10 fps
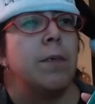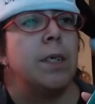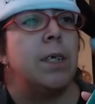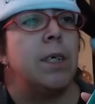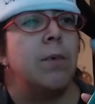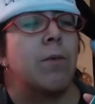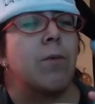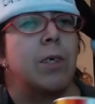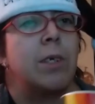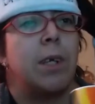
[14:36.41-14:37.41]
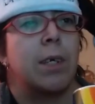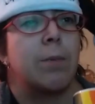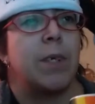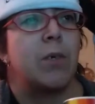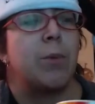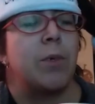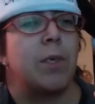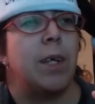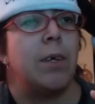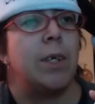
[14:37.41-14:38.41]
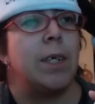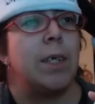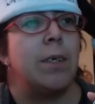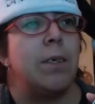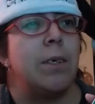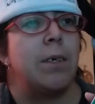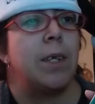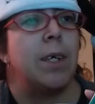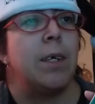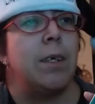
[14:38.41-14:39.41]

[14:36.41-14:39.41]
And, of course, it talks about his personality and all that.